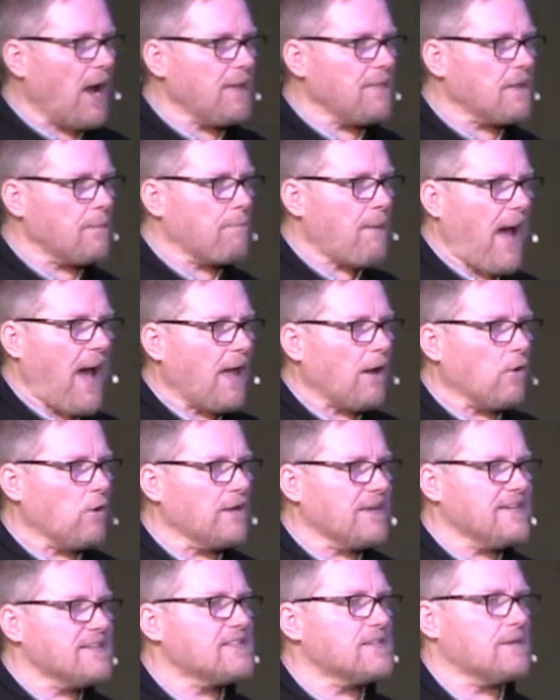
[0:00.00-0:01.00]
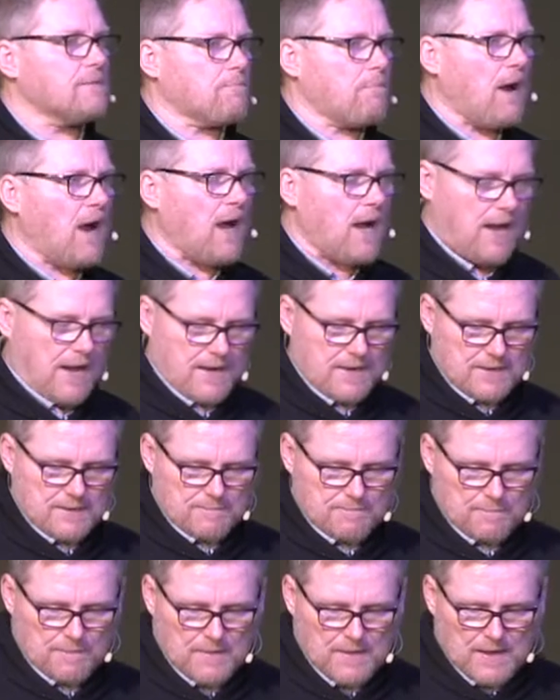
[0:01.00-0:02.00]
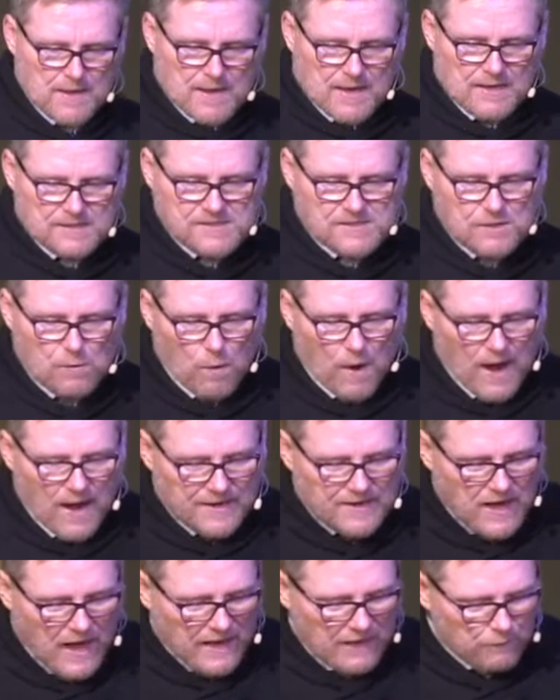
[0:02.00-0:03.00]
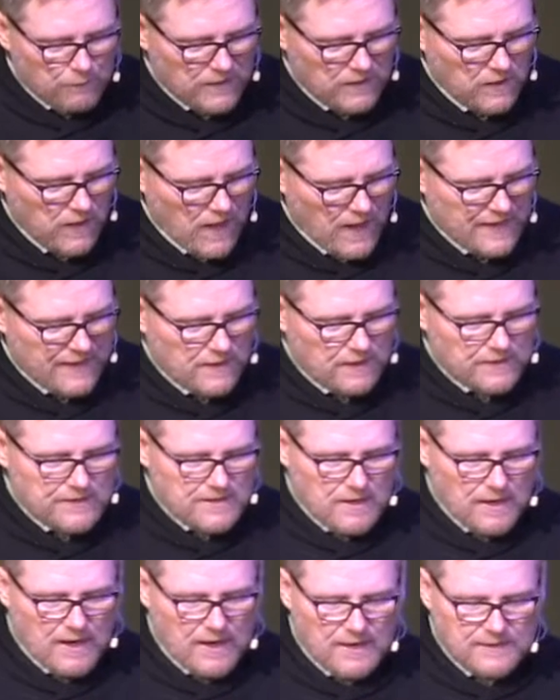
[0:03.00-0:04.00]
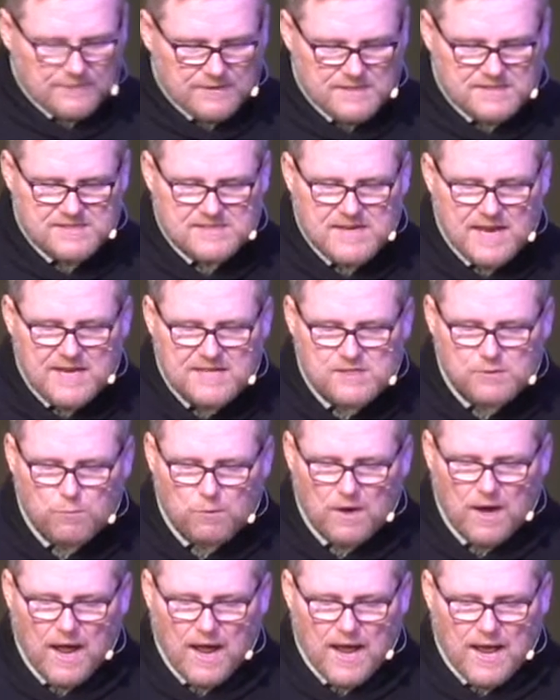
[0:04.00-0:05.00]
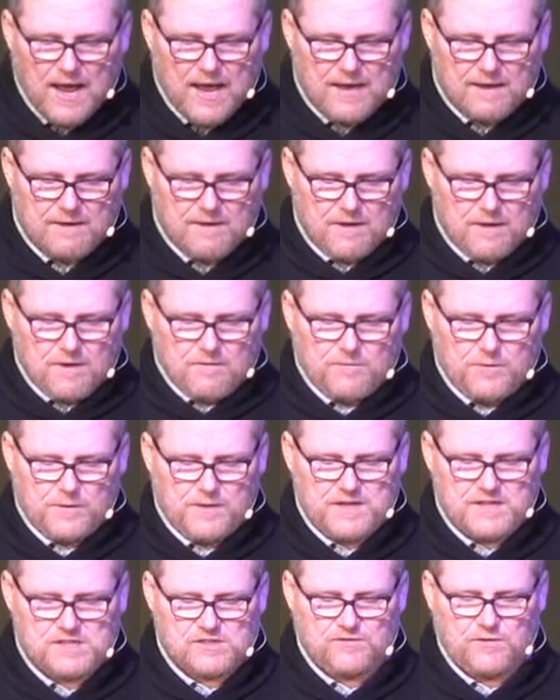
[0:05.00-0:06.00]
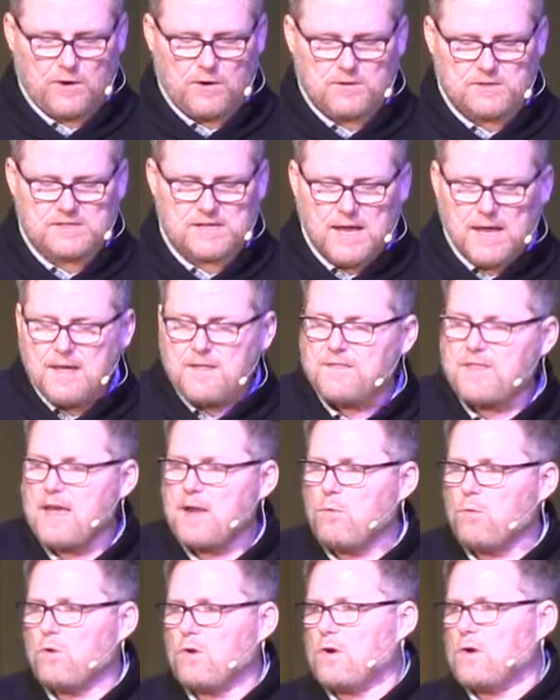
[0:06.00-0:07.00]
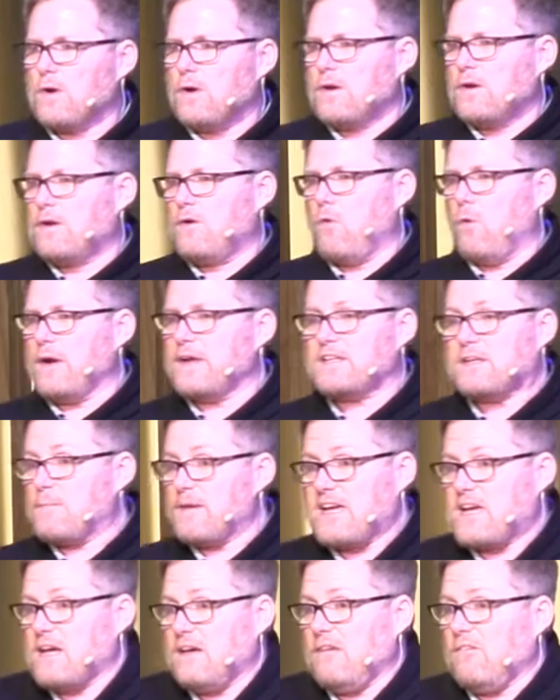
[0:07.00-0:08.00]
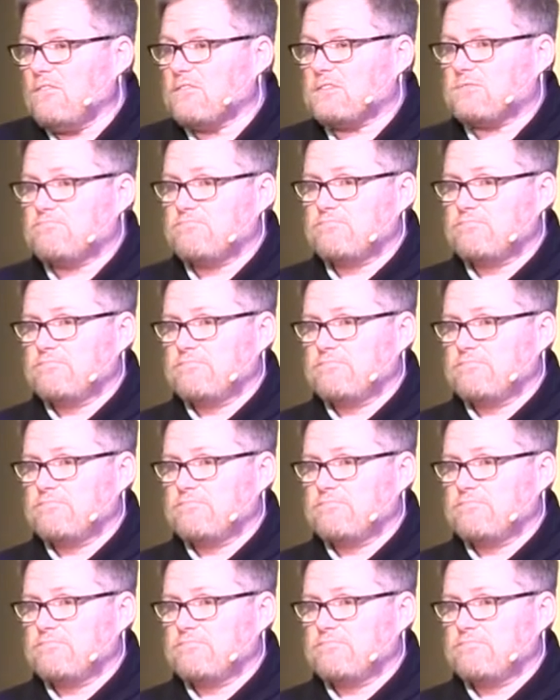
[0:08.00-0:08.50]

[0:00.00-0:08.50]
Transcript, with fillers: the battle isn't mine. And so I got to rely on God. The stakes were high for these folks, they were going to be killed.